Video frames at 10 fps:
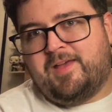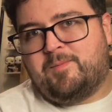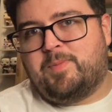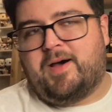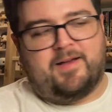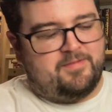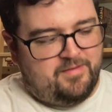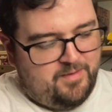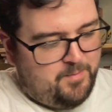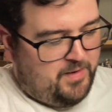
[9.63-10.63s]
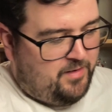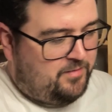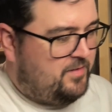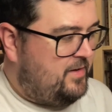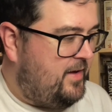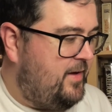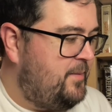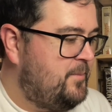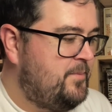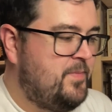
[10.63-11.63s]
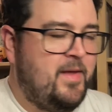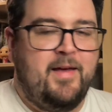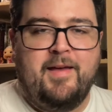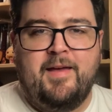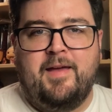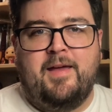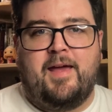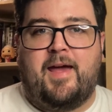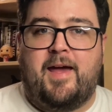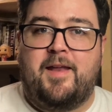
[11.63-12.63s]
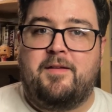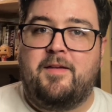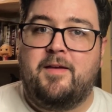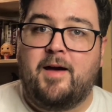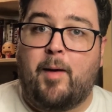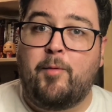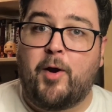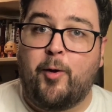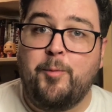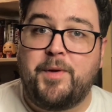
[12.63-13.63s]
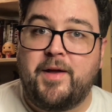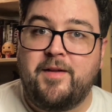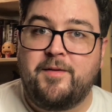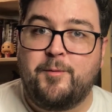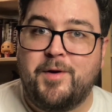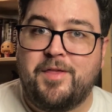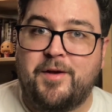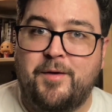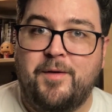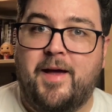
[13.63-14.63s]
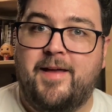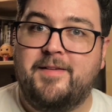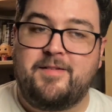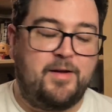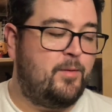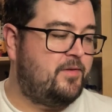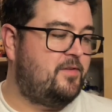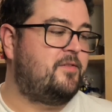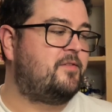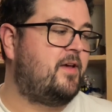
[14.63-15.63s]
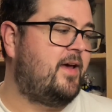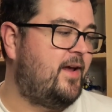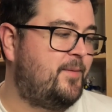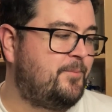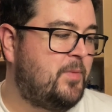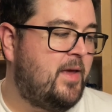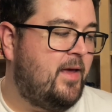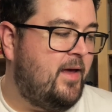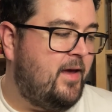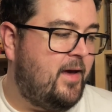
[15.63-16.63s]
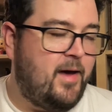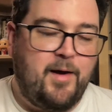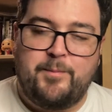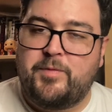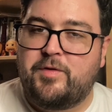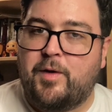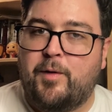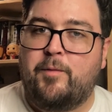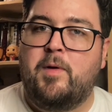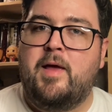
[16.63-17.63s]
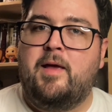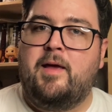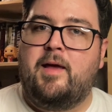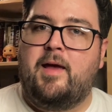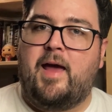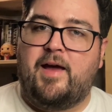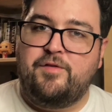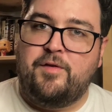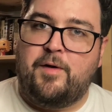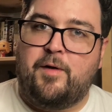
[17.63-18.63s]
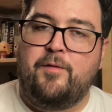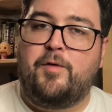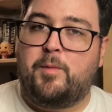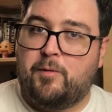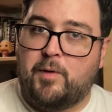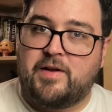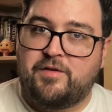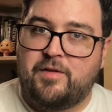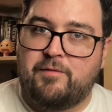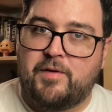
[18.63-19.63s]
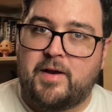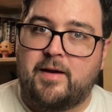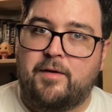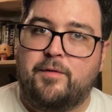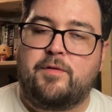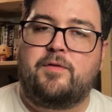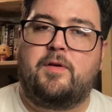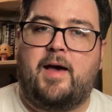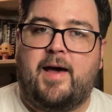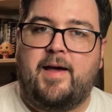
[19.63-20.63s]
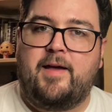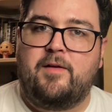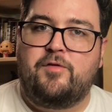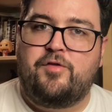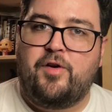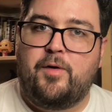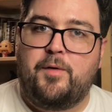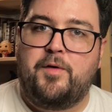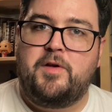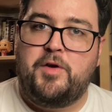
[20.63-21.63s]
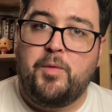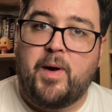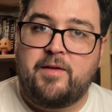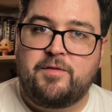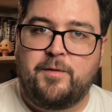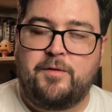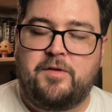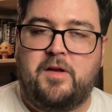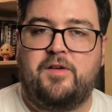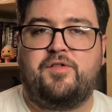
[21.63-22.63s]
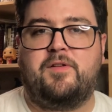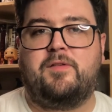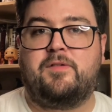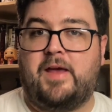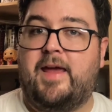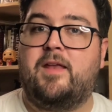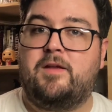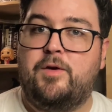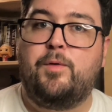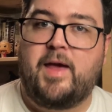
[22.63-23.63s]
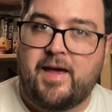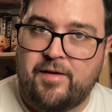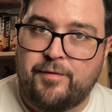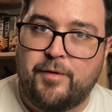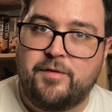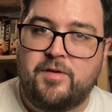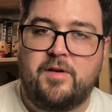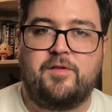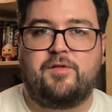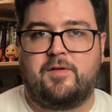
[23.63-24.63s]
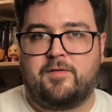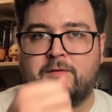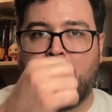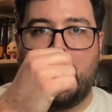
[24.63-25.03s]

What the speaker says: box in the mail today, and I'm gonna open it with you and see what's inside. So as you know, if you've been watching the videos, I show US first editions and UK first editions.